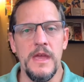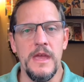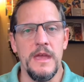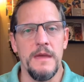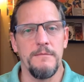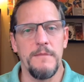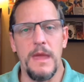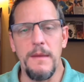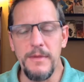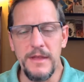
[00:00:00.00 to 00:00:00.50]

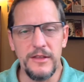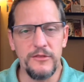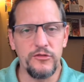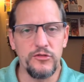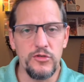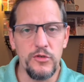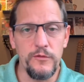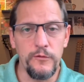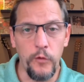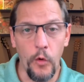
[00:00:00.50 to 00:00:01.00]
Maybe it's
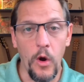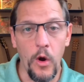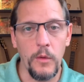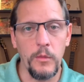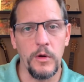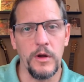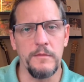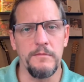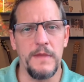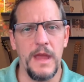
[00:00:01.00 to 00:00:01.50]
too
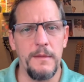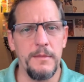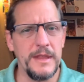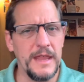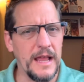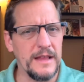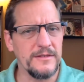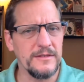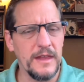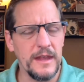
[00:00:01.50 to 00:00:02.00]
forward, maybe
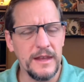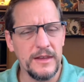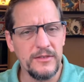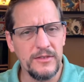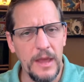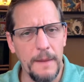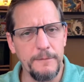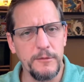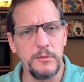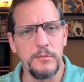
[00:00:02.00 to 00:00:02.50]
that's not
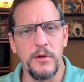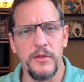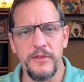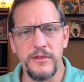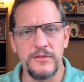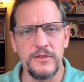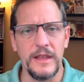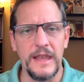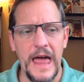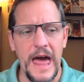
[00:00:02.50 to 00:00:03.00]
acceptable.
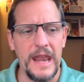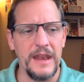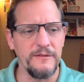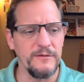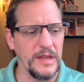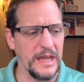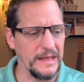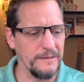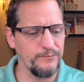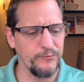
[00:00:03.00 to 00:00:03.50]
There's a lot
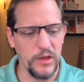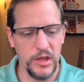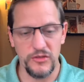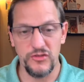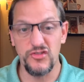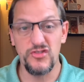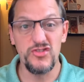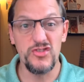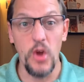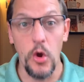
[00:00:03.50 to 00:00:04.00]
of
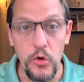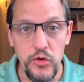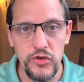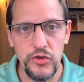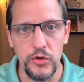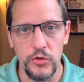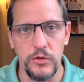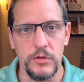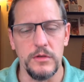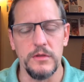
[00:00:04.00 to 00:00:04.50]

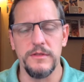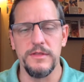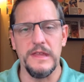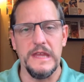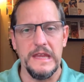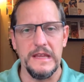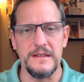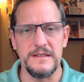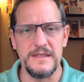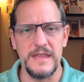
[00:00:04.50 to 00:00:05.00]
social
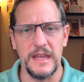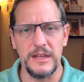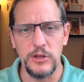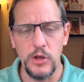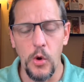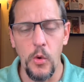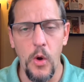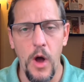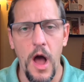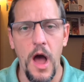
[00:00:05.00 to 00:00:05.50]
things that
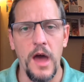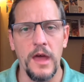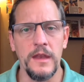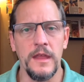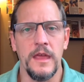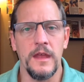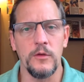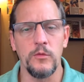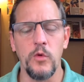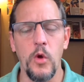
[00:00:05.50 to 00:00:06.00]
go on
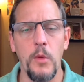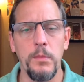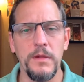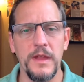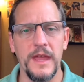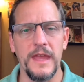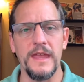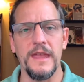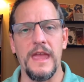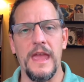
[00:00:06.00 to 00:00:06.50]
in a
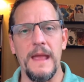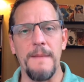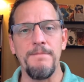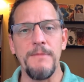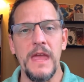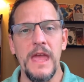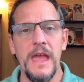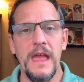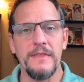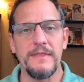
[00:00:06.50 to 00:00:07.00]
role-playing game
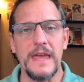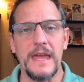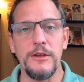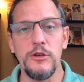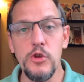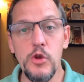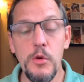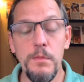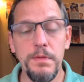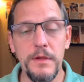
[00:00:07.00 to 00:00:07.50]
that
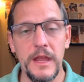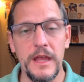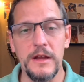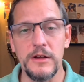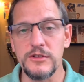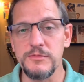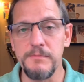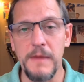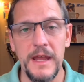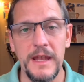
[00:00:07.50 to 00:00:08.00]
new players may